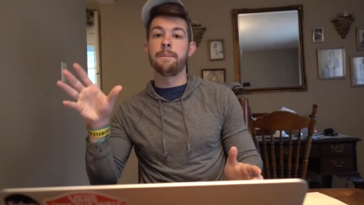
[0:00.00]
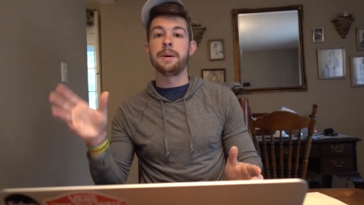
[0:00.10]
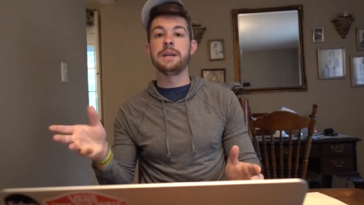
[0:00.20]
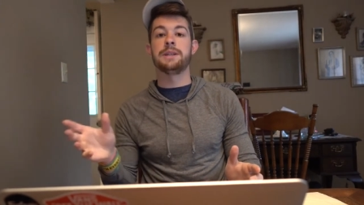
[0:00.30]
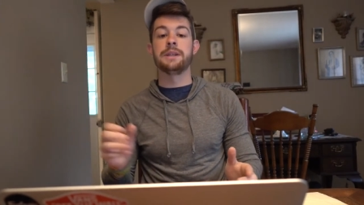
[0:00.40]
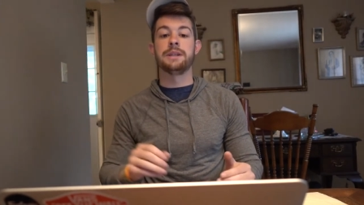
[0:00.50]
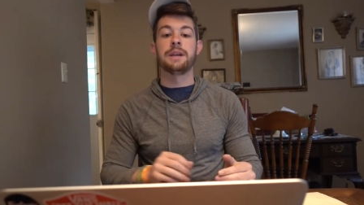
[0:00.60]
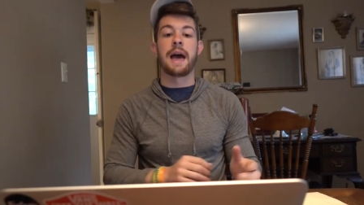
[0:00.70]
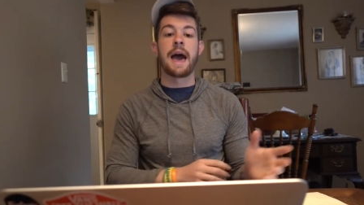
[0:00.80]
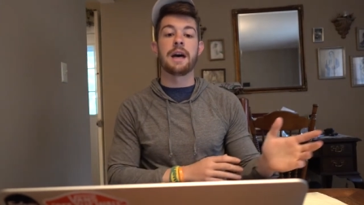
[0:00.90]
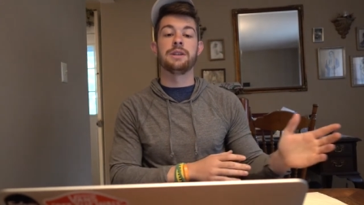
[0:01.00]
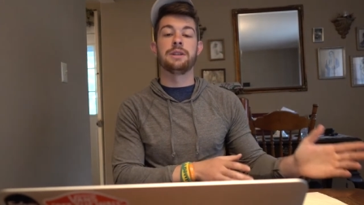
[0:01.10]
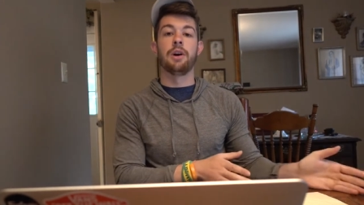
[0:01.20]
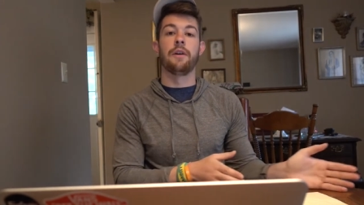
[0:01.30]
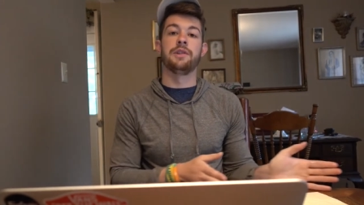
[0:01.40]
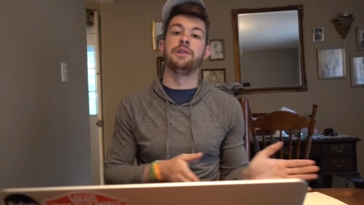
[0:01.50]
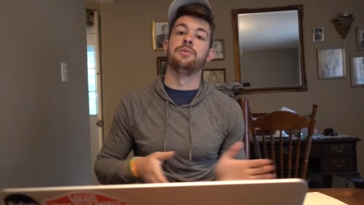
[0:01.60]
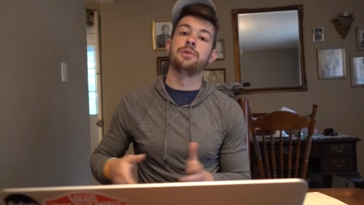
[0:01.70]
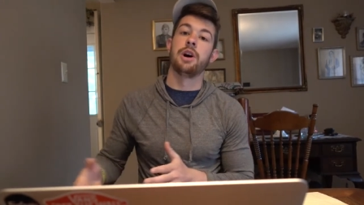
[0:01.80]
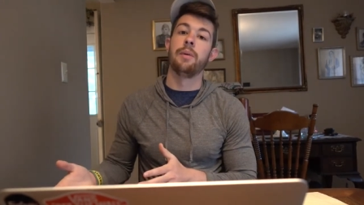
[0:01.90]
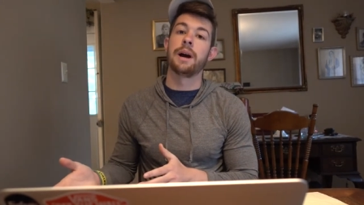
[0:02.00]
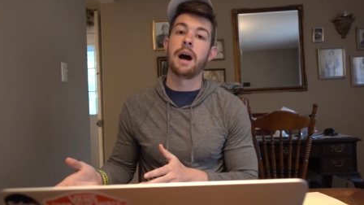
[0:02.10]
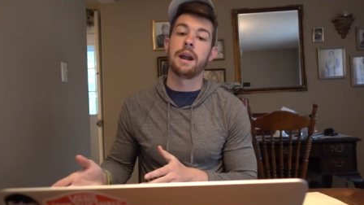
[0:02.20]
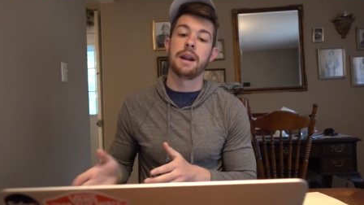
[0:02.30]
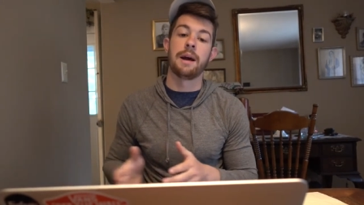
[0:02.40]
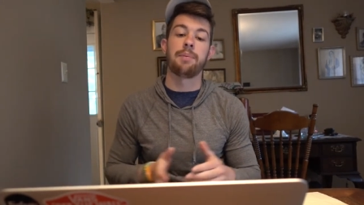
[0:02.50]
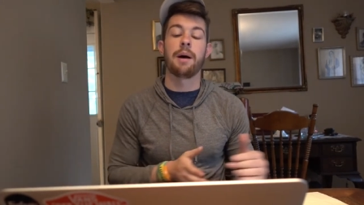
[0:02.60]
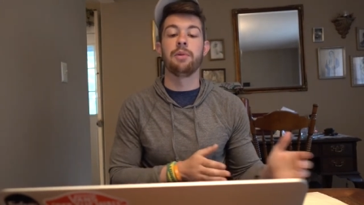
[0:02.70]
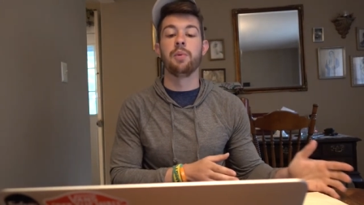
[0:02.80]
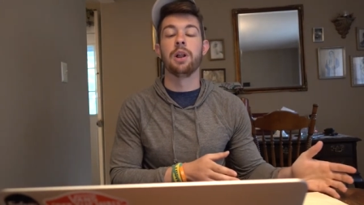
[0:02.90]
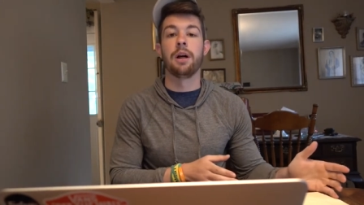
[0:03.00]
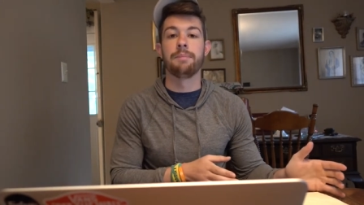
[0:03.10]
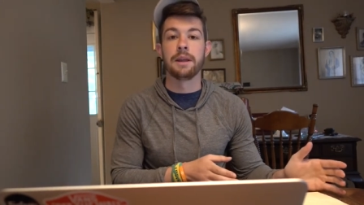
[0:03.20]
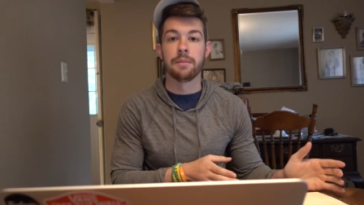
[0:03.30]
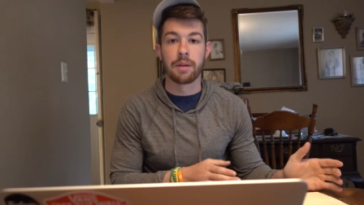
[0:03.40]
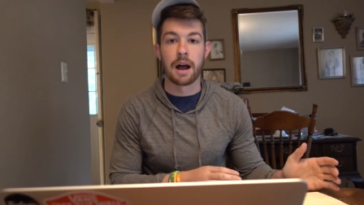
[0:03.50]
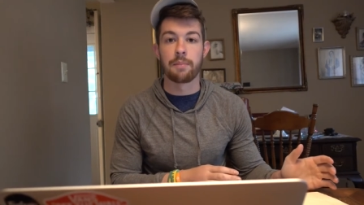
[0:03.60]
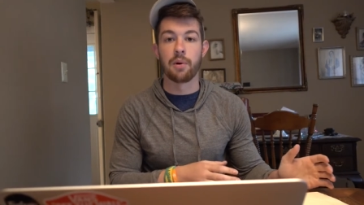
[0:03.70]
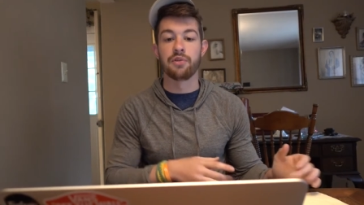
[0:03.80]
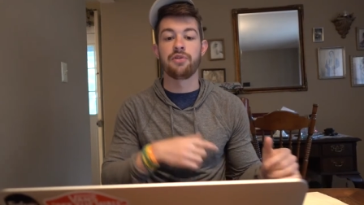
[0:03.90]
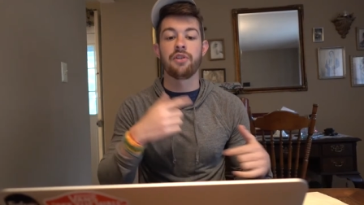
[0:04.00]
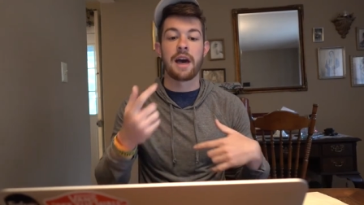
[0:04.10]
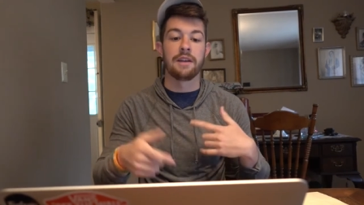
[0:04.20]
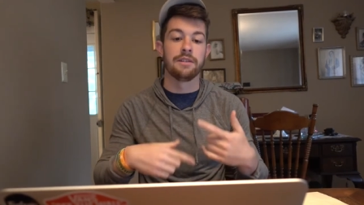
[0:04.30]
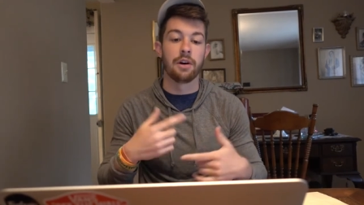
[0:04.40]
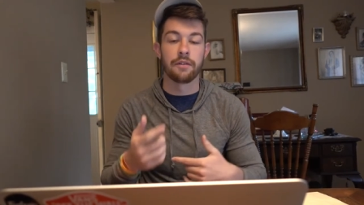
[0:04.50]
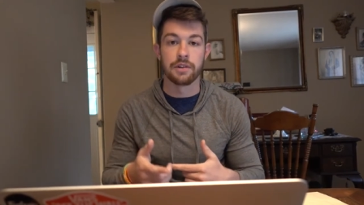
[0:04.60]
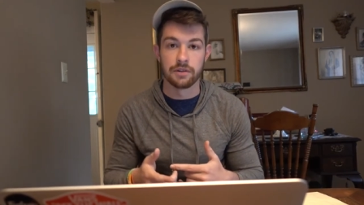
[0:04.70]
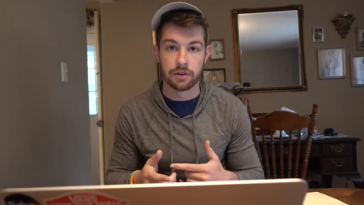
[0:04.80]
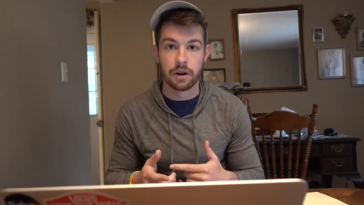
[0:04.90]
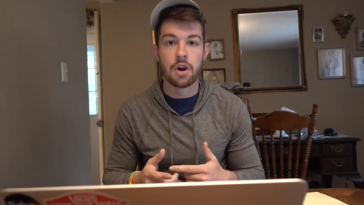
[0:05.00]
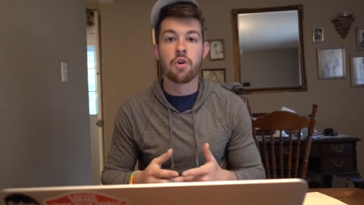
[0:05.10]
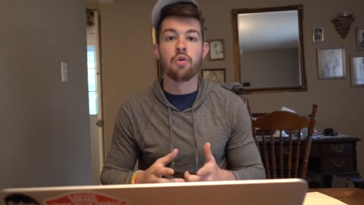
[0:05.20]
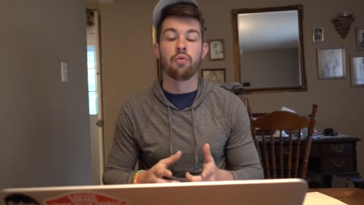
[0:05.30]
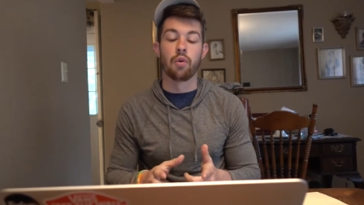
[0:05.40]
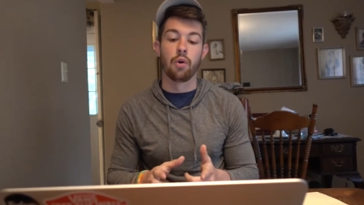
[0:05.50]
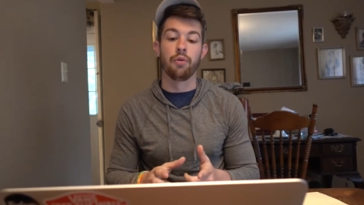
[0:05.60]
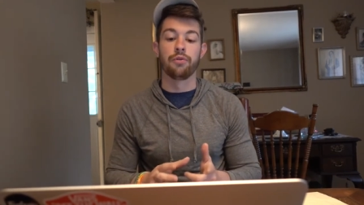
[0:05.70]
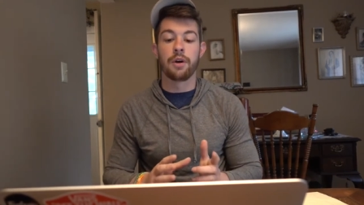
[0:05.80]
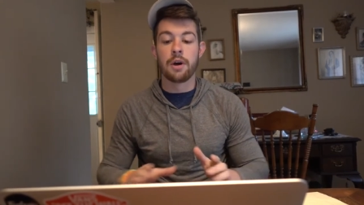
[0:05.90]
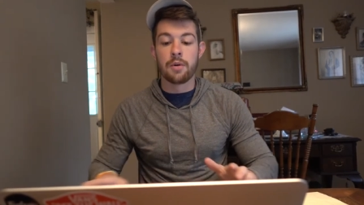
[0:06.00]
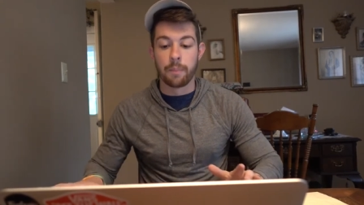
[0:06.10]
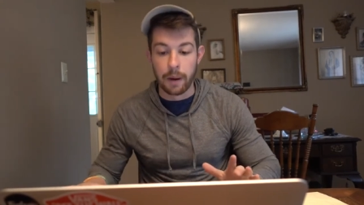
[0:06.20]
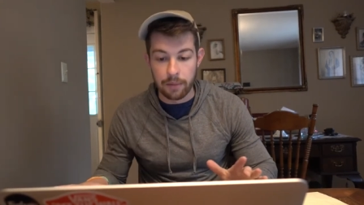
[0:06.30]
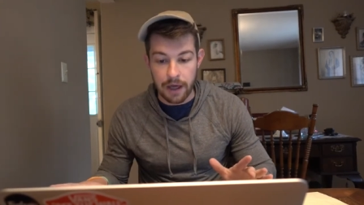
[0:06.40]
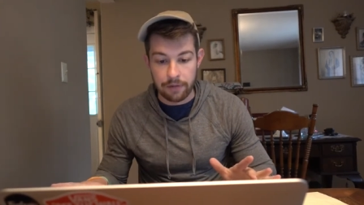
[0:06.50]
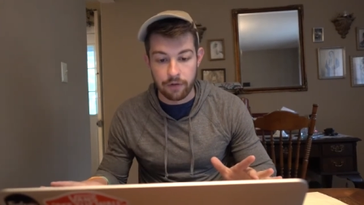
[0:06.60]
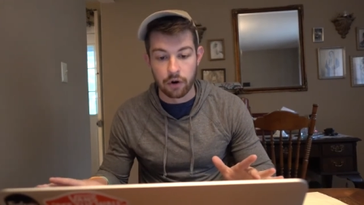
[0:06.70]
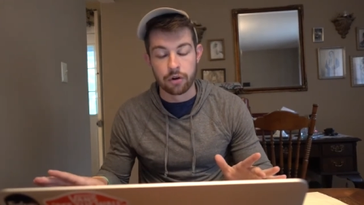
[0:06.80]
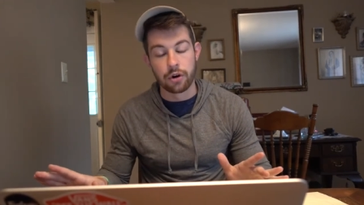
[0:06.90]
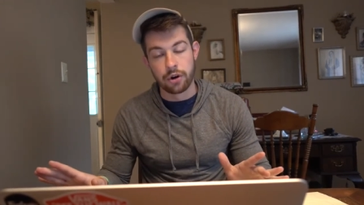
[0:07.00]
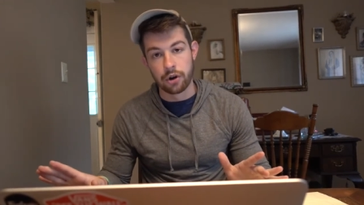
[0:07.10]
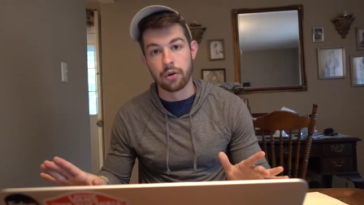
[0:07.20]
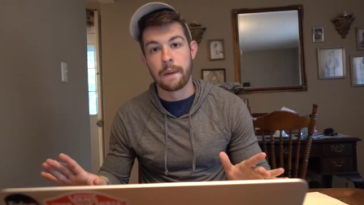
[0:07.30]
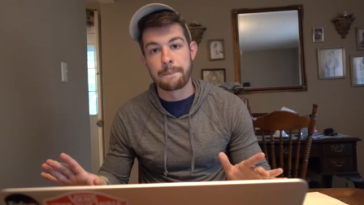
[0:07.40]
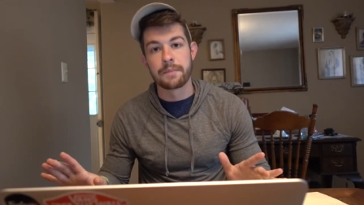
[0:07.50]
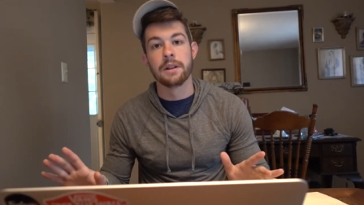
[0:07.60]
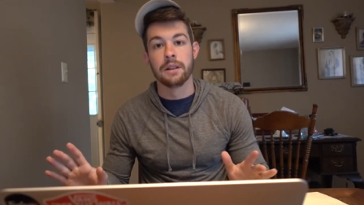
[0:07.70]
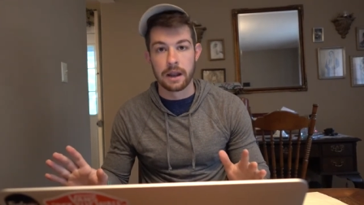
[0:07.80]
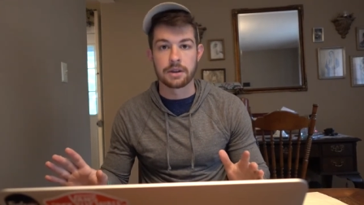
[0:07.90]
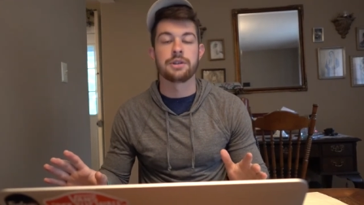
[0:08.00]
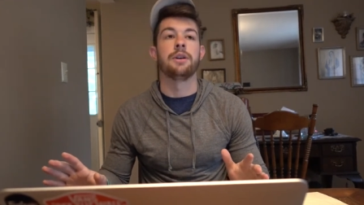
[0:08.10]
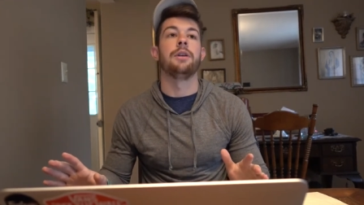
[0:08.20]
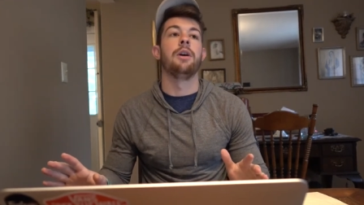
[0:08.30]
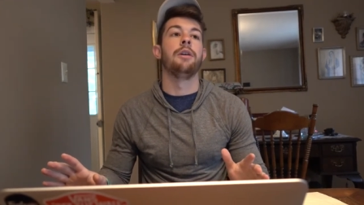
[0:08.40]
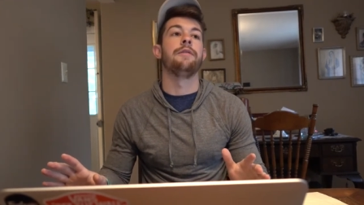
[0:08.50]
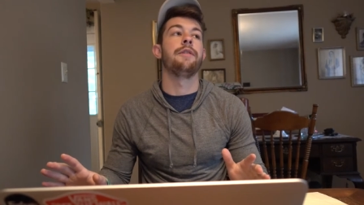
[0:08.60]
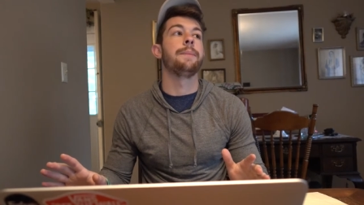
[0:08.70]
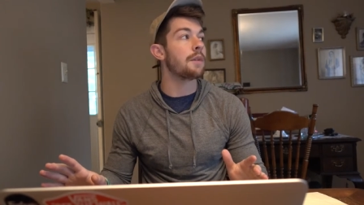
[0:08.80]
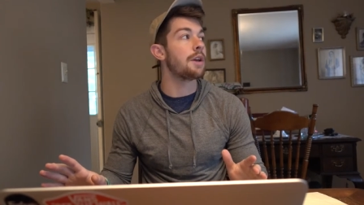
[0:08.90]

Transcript: pieces as the offseason was going on, and I probably will update the blog posts as the offseason rolls. But without further ado, let us start off